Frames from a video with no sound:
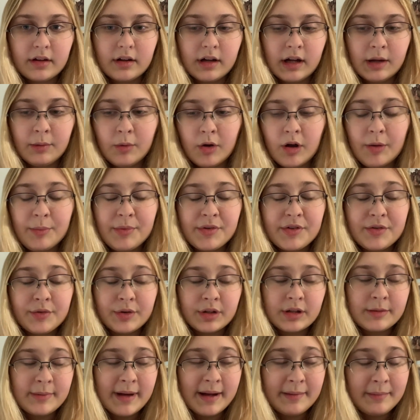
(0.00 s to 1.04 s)
I woke up with a
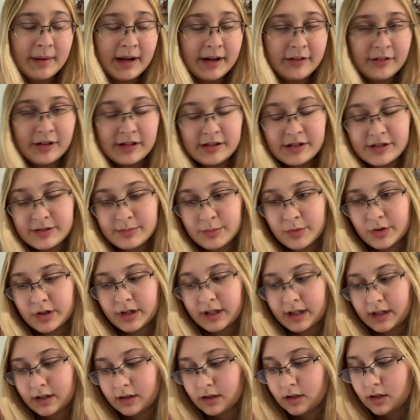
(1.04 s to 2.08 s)
really bad migraine this
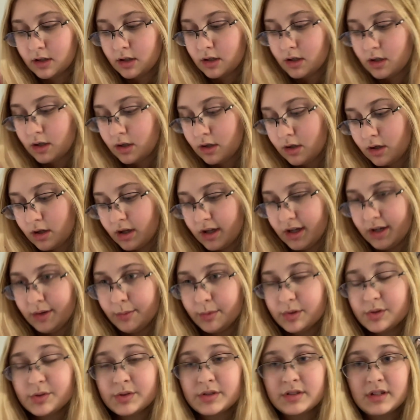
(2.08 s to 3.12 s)
morning, uh,
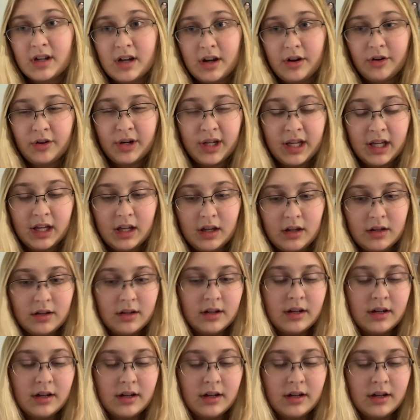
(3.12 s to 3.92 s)
which is not great.